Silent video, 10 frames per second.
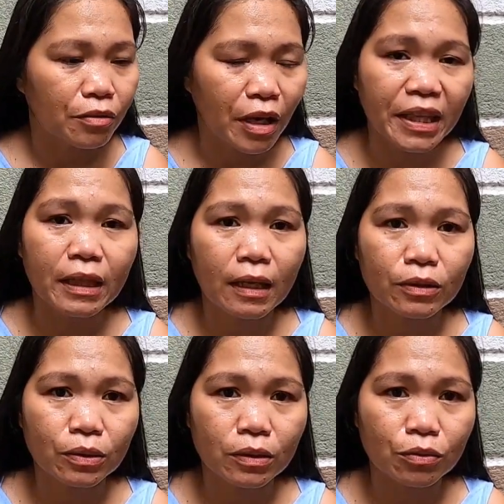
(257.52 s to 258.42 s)
right
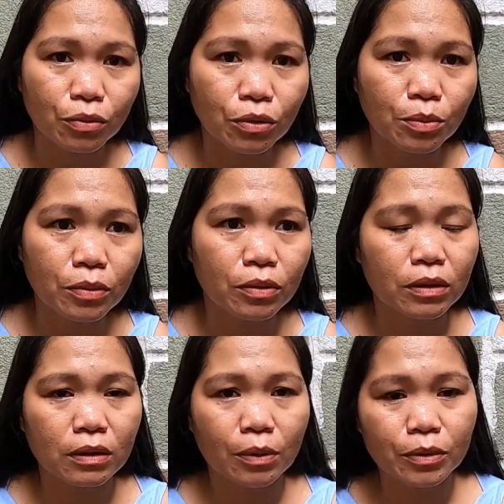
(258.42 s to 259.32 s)
now to the room? And
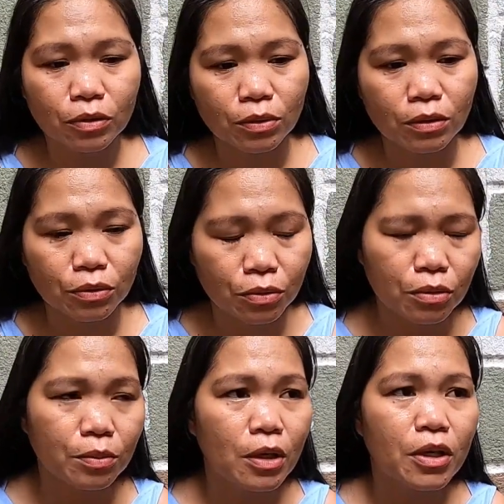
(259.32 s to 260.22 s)
this, how much is the
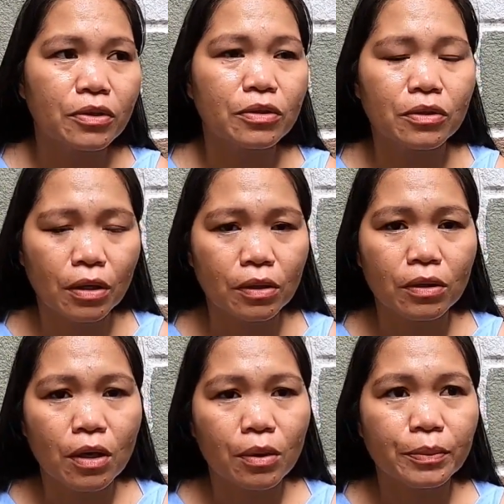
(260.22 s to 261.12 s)
room? I said,
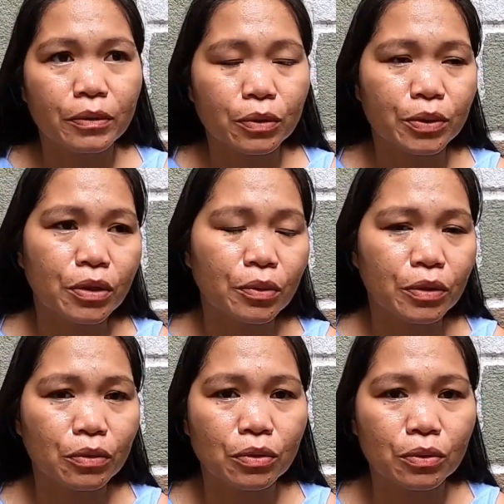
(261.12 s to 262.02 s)
no, because we're
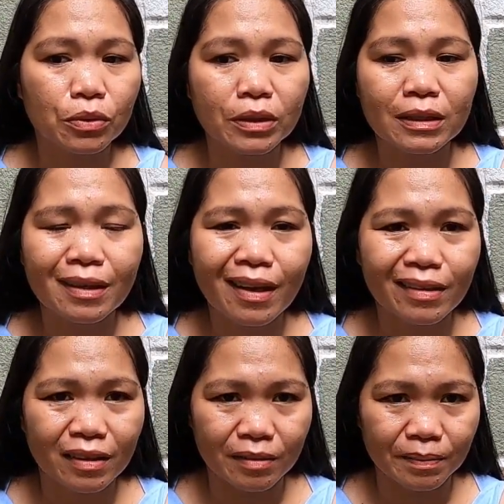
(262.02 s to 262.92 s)
going to do
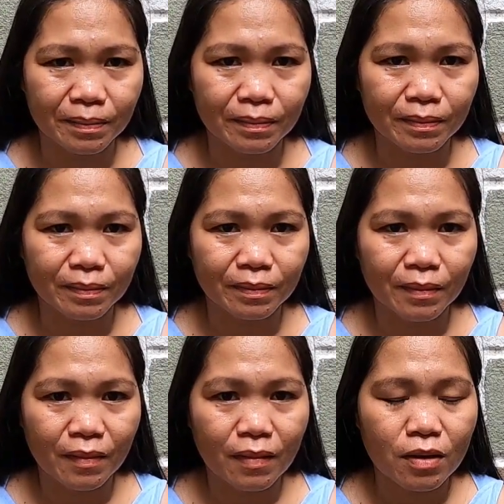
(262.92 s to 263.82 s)
scanning.
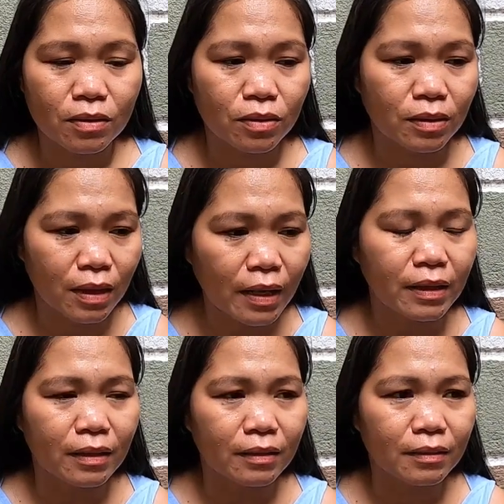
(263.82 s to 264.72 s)
So
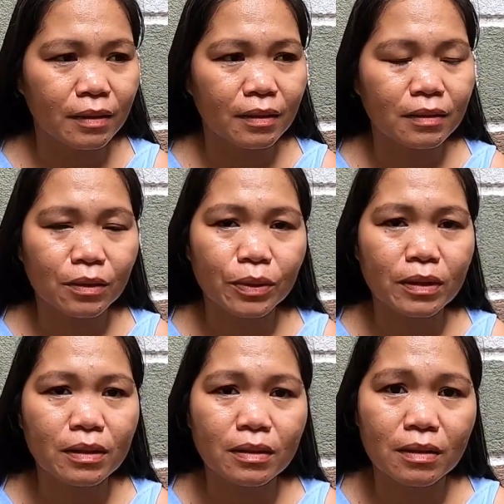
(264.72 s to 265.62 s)
scanning. So
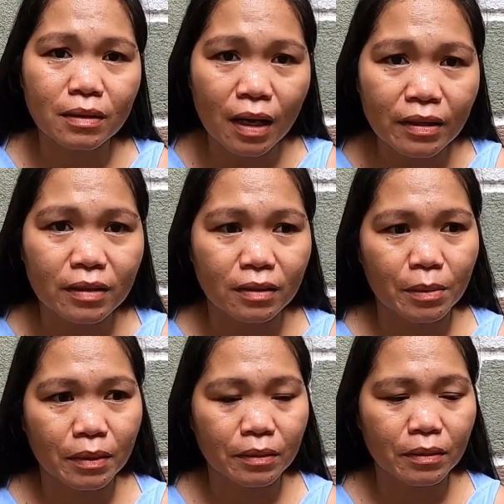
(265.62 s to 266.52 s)
what is the scanning
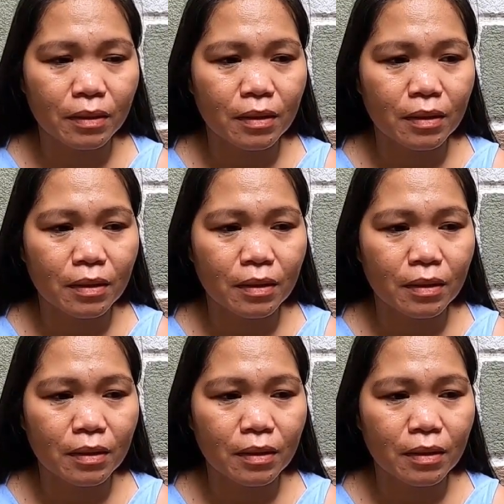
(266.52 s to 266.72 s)
about?